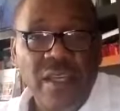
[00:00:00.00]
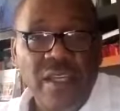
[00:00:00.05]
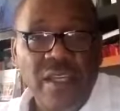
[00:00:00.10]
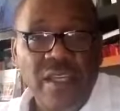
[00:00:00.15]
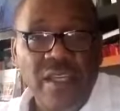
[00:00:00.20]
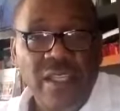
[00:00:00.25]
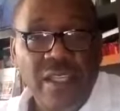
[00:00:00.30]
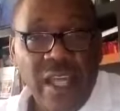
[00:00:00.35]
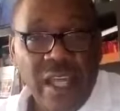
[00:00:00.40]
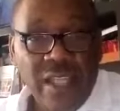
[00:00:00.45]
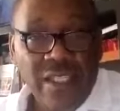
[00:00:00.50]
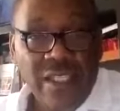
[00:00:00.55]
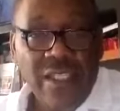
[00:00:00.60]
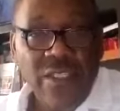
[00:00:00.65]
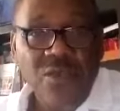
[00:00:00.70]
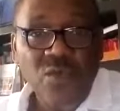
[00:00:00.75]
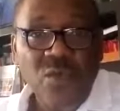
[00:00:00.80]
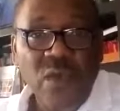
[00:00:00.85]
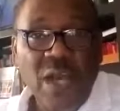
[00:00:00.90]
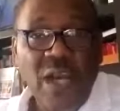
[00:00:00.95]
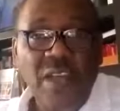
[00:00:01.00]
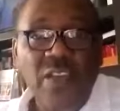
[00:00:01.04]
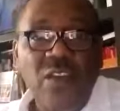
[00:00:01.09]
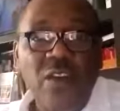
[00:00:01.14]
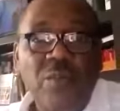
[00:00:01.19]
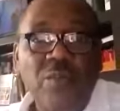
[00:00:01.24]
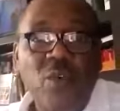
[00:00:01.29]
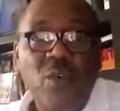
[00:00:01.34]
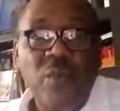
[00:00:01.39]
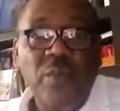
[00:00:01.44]
That is why you
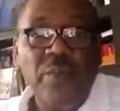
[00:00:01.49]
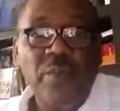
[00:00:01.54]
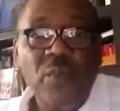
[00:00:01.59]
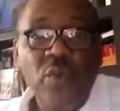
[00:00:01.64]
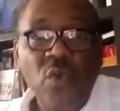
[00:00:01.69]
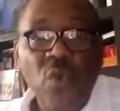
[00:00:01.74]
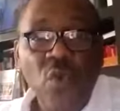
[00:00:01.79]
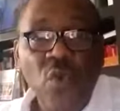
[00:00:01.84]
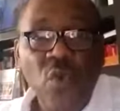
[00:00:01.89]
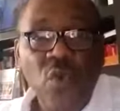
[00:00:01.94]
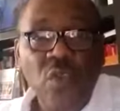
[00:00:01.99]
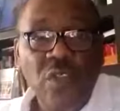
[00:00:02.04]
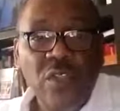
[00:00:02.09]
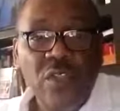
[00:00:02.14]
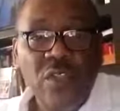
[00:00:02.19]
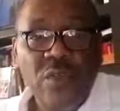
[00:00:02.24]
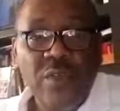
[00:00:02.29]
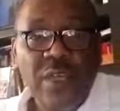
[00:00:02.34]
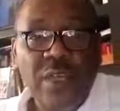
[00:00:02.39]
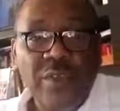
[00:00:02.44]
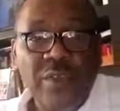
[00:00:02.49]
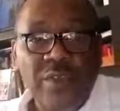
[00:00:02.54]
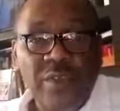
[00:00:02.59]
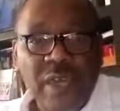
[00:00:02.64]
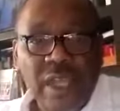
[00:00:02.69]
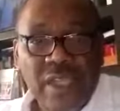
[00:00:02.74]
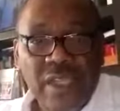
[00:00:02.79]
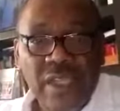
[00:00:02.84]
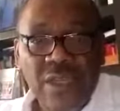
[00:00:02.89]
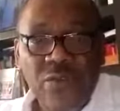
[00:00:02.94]
are more prone to be
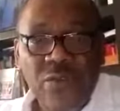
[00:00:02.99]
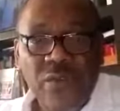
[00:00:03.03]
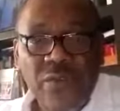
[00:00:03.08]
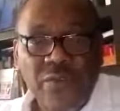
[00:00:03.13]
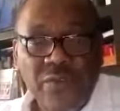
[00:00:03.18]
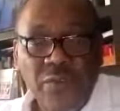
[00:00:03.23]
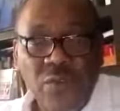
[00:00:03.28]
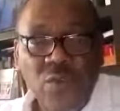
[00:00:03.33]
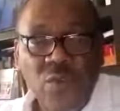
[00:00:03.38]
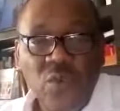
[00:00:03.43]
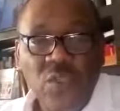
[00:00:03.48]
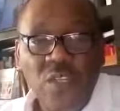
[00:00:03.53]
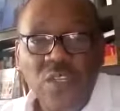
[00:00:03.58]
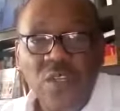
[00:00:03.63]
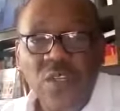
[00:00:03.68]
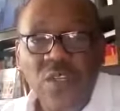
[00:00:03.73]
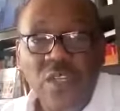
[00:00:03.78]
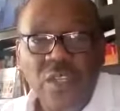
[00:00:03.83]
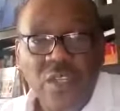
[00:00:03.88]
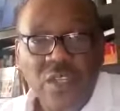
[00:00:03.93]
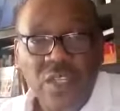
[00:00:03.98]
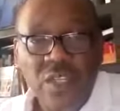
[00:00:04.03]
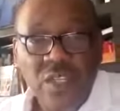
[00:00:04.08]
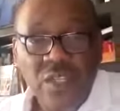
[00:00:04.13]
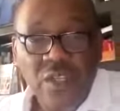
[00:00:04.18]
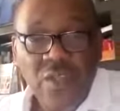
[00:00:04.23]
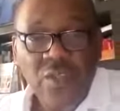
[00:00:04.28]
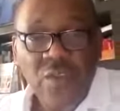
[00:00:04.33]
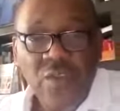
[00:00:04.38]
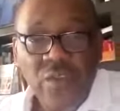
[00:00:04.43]
affected with flu
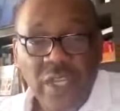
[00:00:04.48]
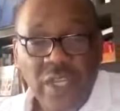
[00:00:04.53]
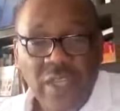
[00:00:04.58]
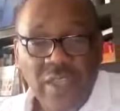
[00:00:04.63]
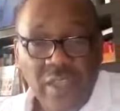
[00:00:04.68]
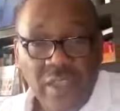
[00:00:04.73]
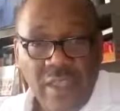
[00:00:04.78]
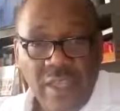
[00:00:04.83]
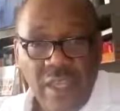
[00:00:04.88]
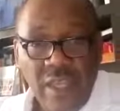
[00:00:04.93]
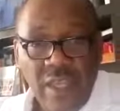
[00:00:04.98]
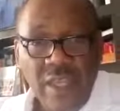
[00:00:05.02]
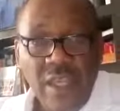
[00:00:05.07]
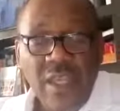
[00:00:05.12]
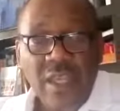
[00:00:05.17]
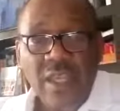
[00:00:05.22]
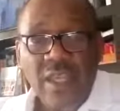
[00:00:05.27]
during the